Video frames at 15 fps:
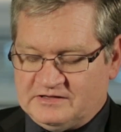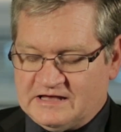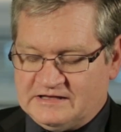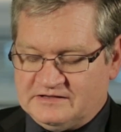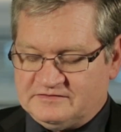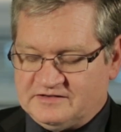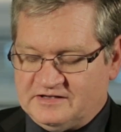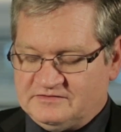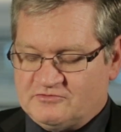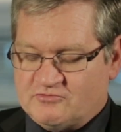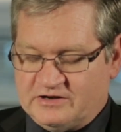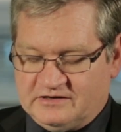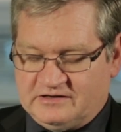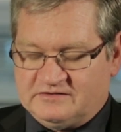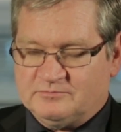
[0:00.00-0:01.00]
of the ANZ's
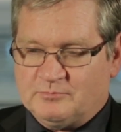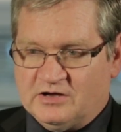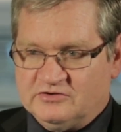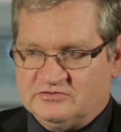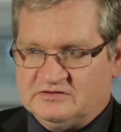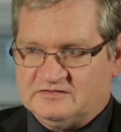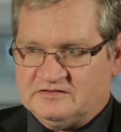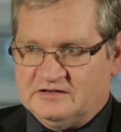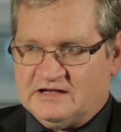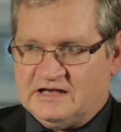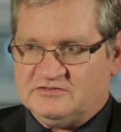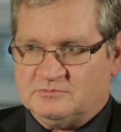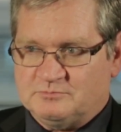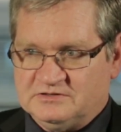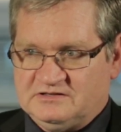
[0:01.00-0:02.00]
credit exposures in
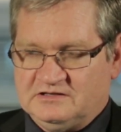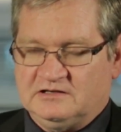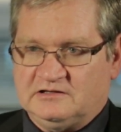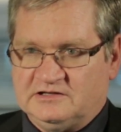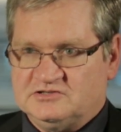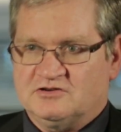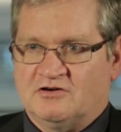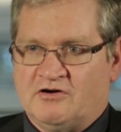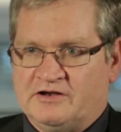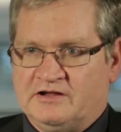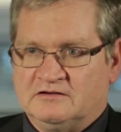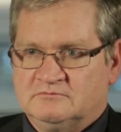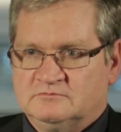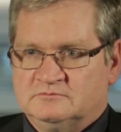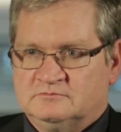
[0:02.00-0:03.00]
Asia, particularly China?